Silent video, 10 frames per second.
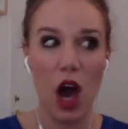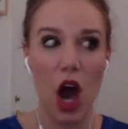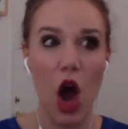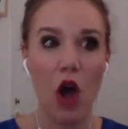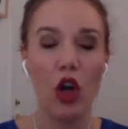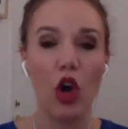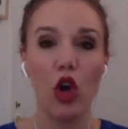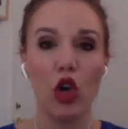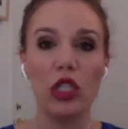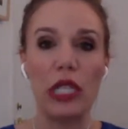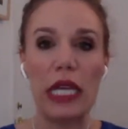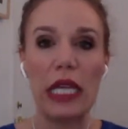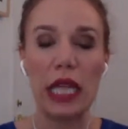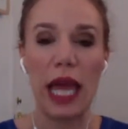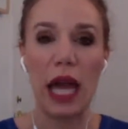an
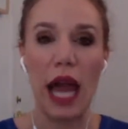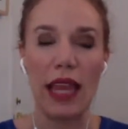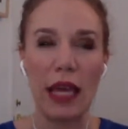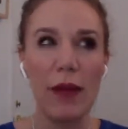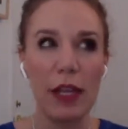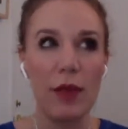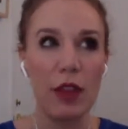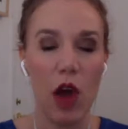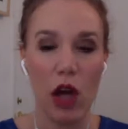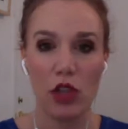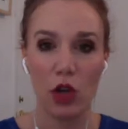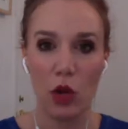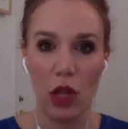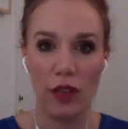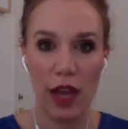early, like, I think it might've been their Oscar
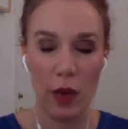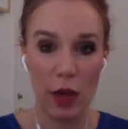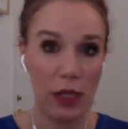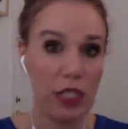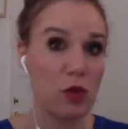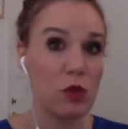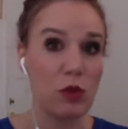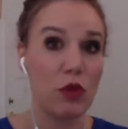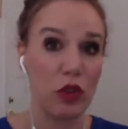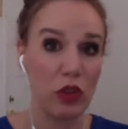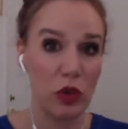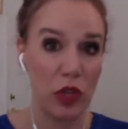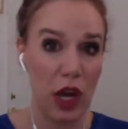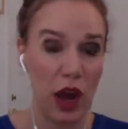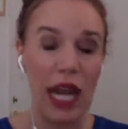qualifying run because it was before the new year.